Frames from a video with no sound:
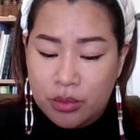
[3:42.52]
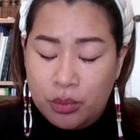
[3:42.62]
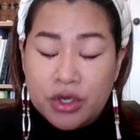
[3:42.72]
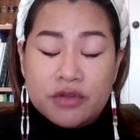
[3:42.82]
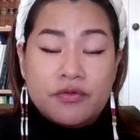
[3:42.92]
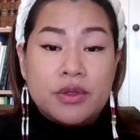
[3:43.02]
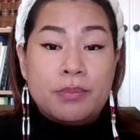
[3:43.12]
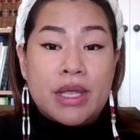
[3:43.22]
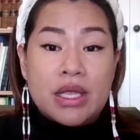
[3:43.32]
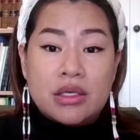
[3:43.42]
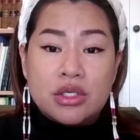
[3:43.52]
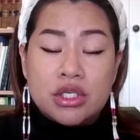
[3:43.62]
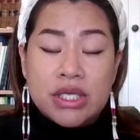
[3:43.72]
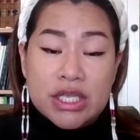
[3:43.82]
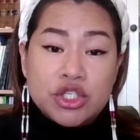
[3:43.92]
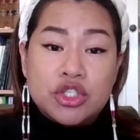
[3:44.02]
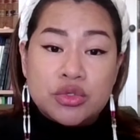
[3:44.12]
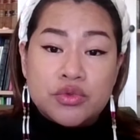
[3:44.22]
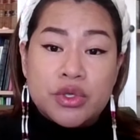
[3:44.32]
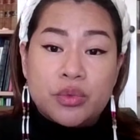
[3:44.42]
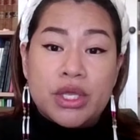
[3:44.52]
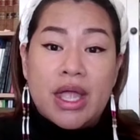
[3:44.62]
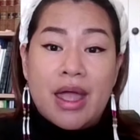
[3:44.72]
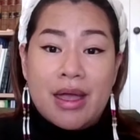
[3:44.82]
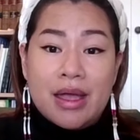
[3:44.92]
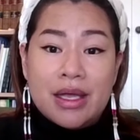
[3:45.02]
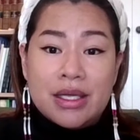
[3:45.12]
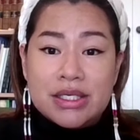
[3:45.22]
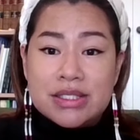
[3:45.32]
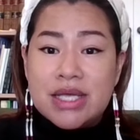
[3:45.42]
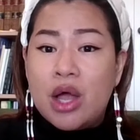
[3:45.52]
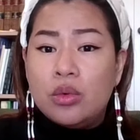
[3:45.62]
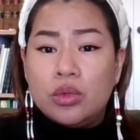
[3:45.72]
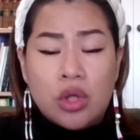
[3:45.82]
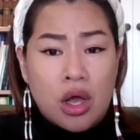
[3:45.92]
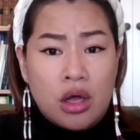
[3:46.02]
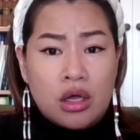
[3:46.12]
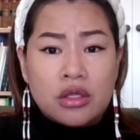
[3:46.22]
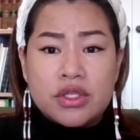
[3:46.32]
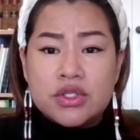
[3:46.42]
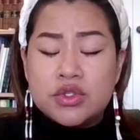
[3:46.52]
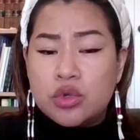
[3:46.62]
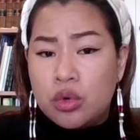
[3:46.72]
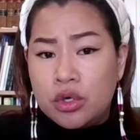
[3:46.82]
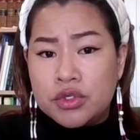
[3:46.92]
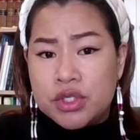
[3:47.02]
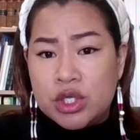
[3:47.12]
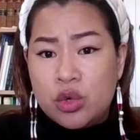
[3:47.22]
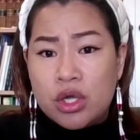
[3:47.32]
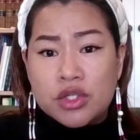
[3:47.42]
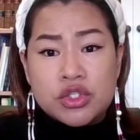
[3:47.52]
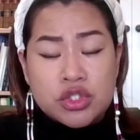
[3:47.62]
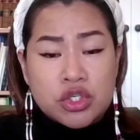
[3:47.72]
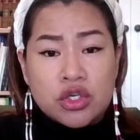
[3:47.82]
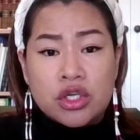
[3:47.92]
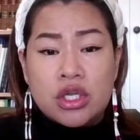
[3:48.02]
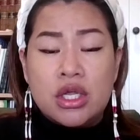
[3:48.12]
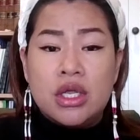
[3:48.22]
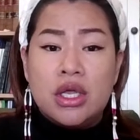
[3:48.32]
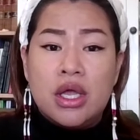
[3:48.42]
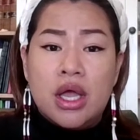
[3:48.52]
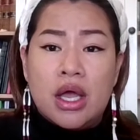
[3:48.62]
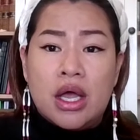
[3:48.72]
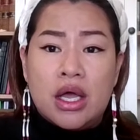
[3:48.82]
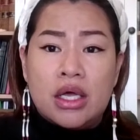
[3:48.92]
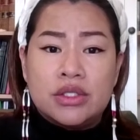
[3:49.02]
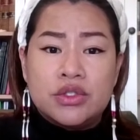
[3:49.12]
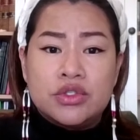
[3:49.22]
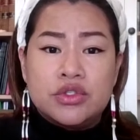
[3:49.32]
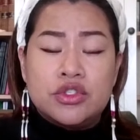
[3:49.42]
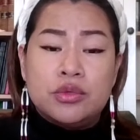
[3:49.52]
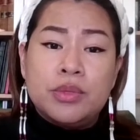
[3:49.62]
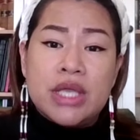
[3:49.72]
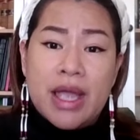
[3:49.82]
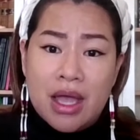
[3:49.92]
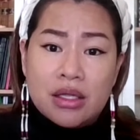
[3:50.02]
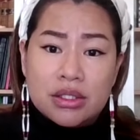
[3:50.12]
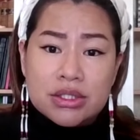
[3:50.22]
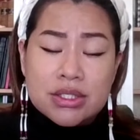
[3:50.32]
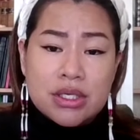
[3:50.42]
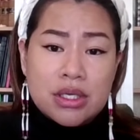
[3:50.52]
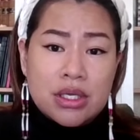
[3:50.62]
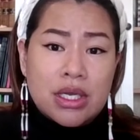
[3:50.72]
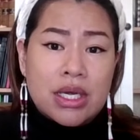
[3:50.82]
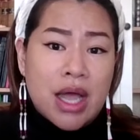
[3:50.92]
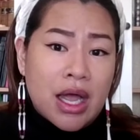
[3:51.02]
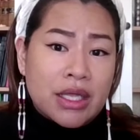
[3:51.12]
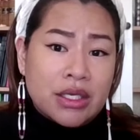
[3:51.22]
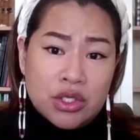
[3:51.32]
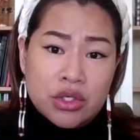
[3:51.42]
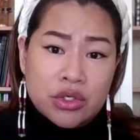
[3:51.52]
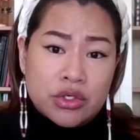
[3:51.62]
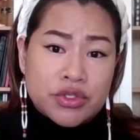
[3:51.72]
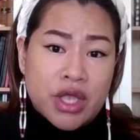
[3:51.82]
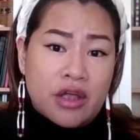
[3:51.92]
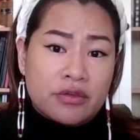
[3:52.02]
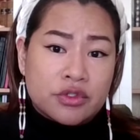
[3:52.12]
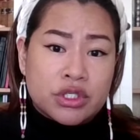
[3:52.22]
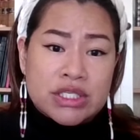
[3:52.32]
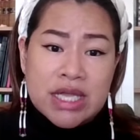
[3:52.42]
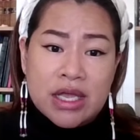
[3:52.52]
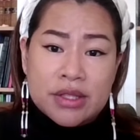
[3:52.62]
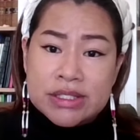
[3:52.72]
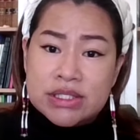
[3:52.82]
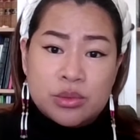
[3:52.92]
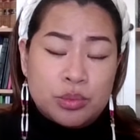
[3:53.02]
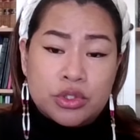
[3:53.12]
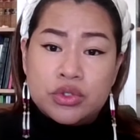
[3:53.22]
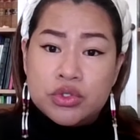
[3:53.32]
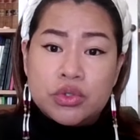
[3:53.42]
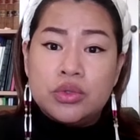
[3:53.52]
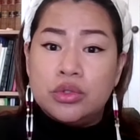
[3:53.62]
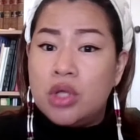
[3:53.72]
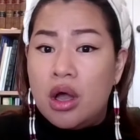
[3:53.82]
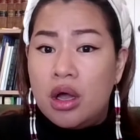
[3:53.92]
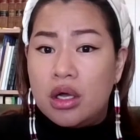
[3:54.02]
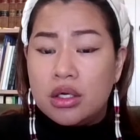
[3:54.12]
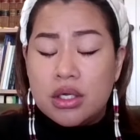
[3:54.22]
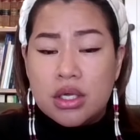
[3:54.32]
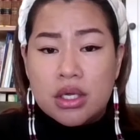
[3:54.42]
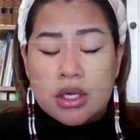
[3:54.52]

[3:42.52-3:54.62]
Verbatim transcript: one of the main issues that we had is how long this coroner's inquest took uh, to be held. Nine years after a death is simply too long.